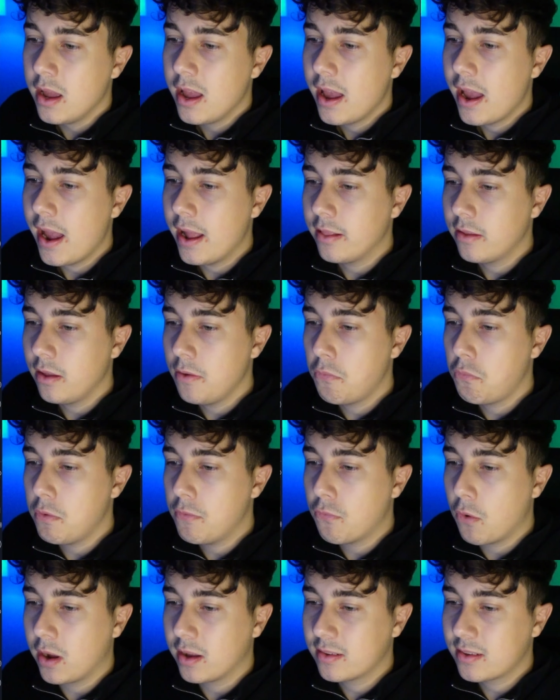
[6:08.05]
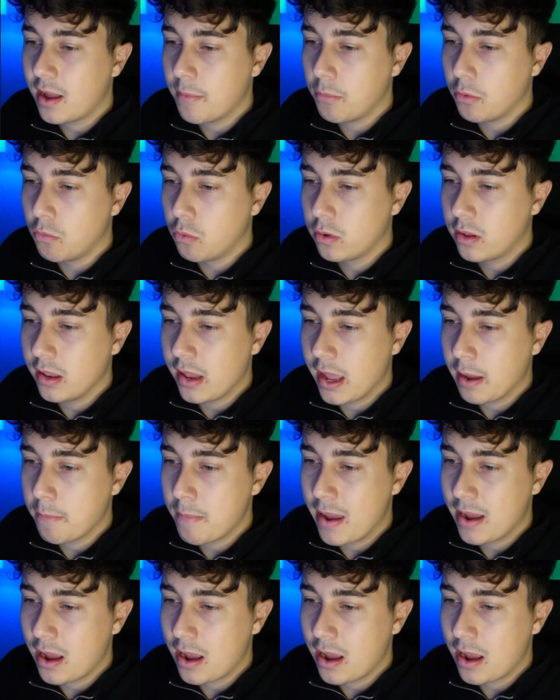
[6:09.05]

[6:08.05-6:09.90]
And if we, for example, would like make